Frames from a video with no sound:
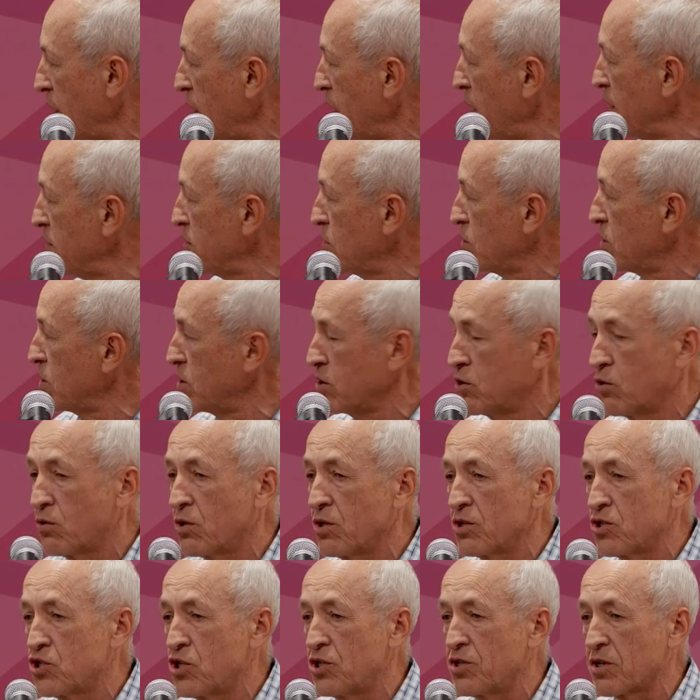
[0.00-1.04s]
And you
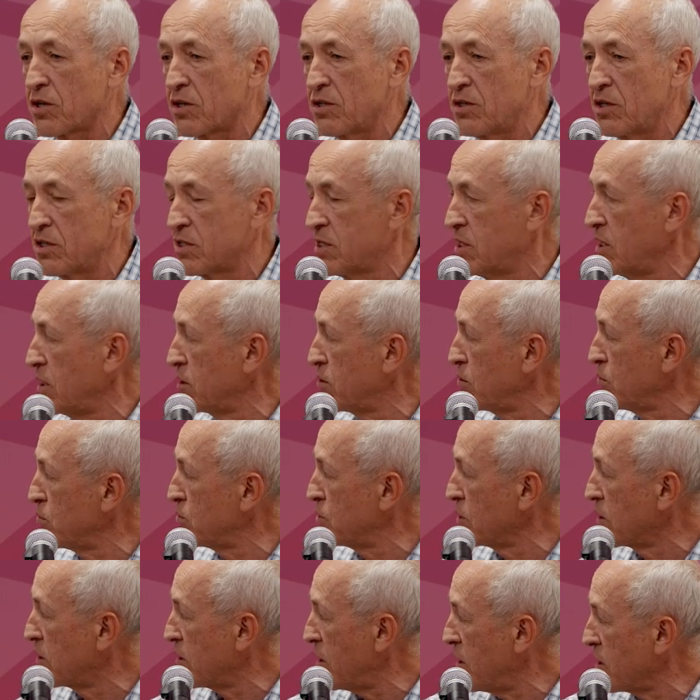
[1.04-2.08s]
can generate this data
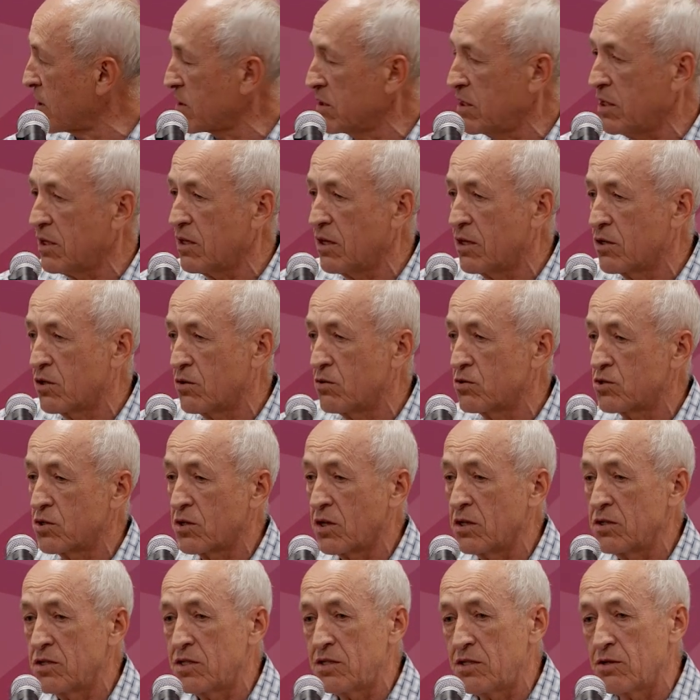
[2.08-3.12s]
using RNA, as you
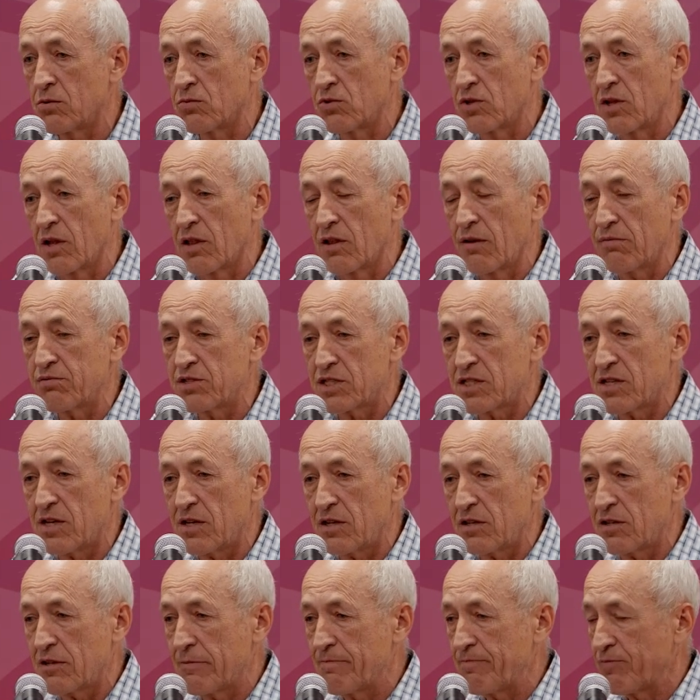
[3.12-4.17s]
can see on the left
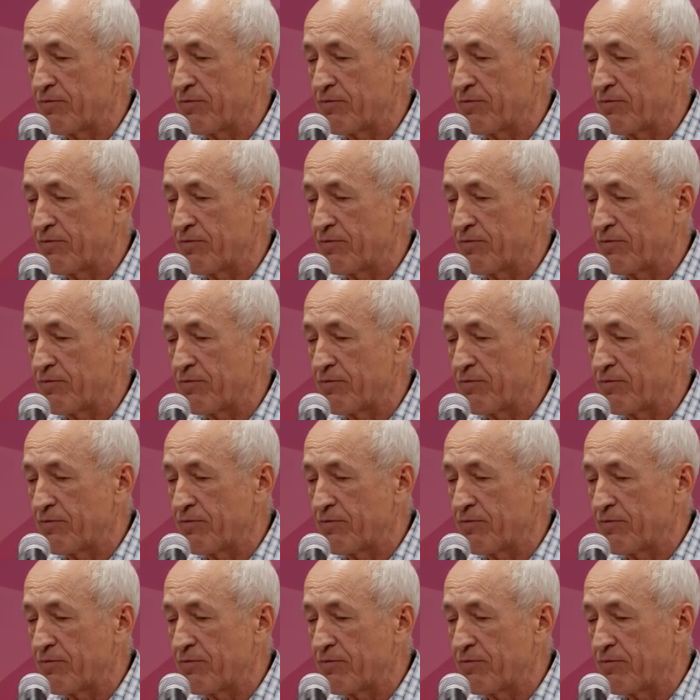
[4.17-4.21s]
side,